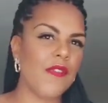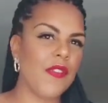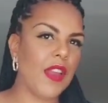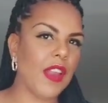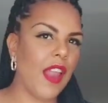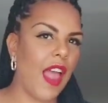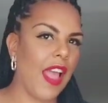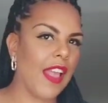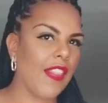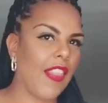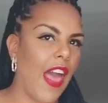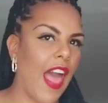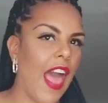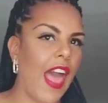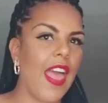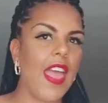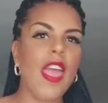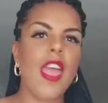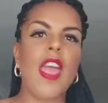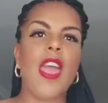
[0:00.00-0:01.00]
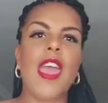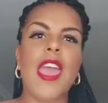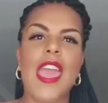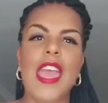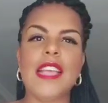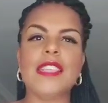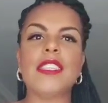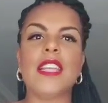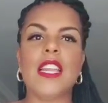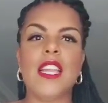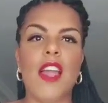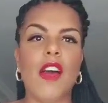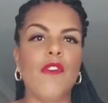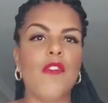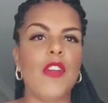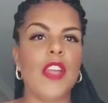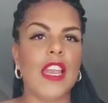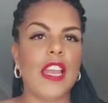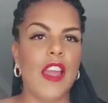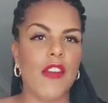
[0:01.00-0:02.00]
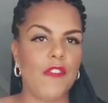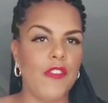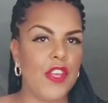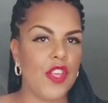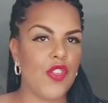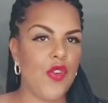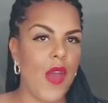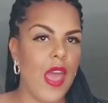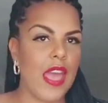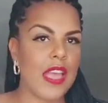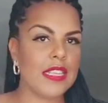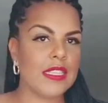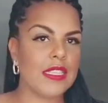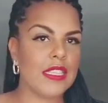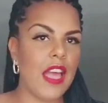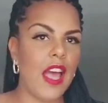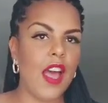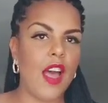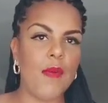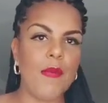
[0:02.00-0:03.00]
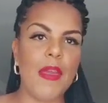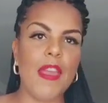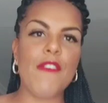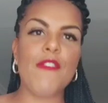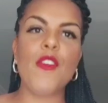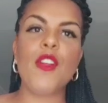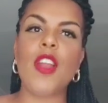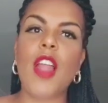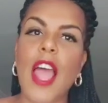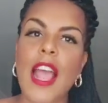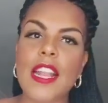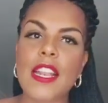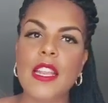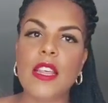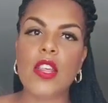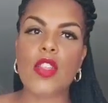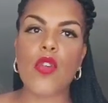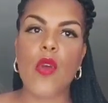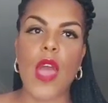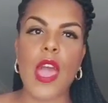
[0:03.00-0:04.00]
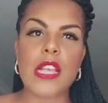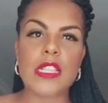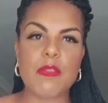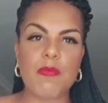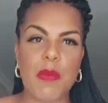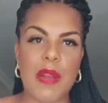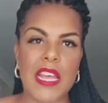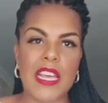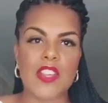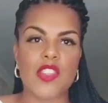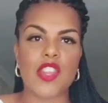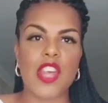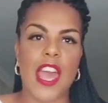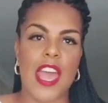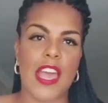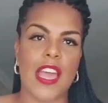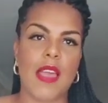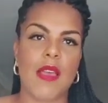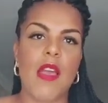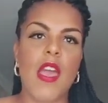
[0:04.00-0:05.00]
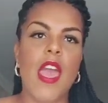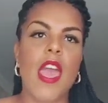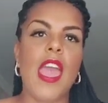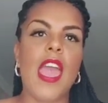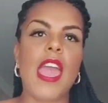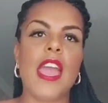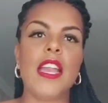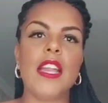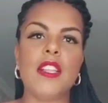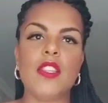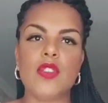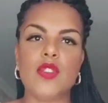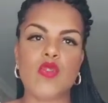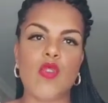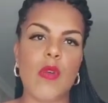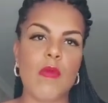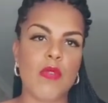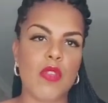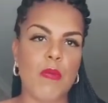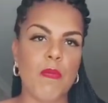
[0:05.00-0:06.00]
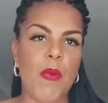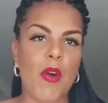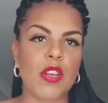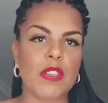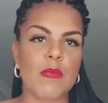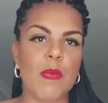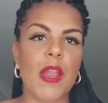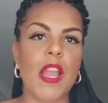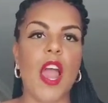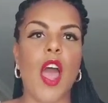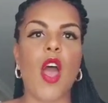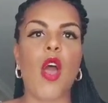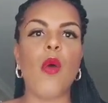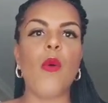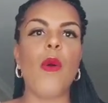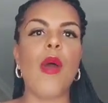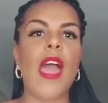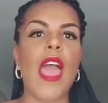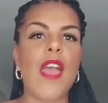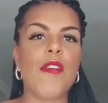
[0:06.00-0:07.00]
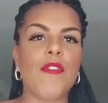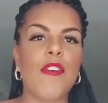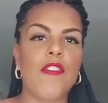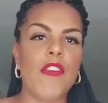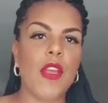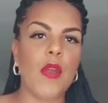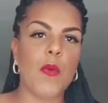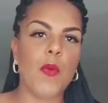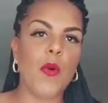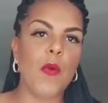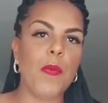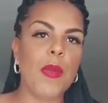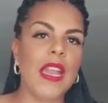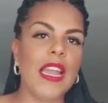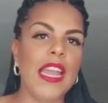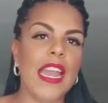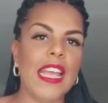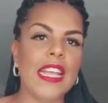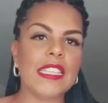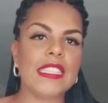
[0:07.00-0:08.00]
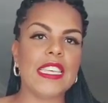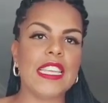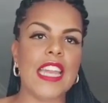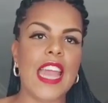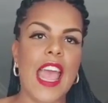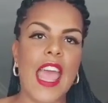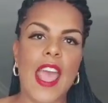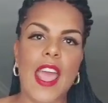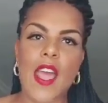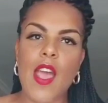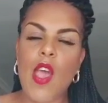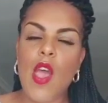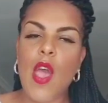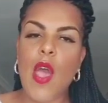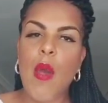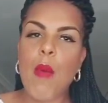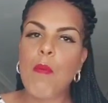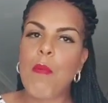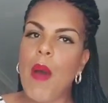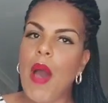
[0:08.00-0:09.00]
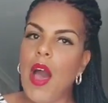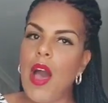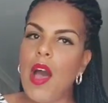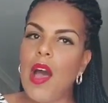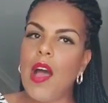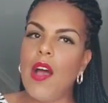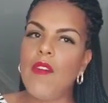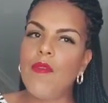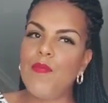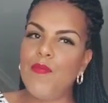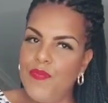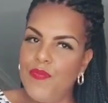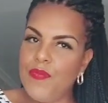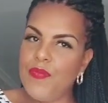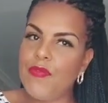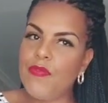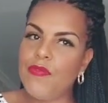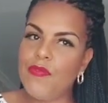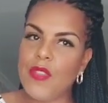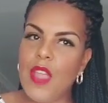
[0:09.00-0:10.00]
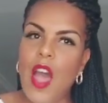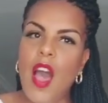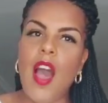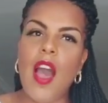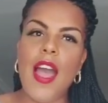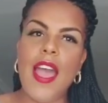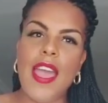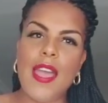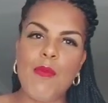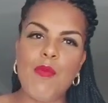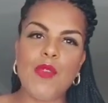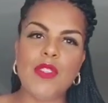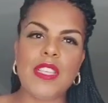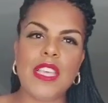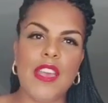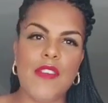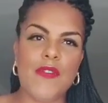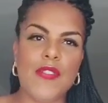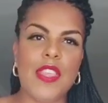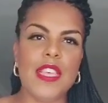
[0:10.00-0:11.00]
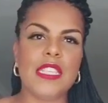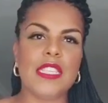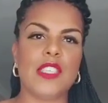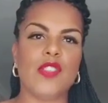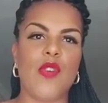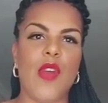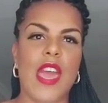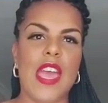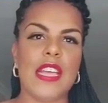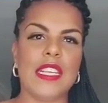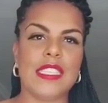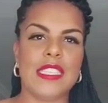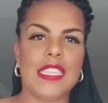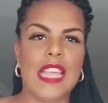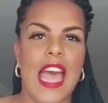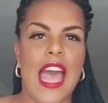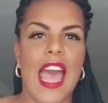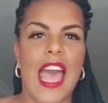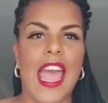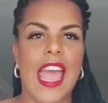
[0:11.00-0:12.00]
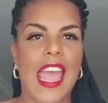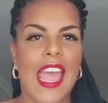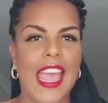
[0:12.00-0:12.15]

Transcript: or something like that, it's a lovely, lovely dress. If you like this dress, please check in the description box below. Everything will be linked in there, but I would give this dress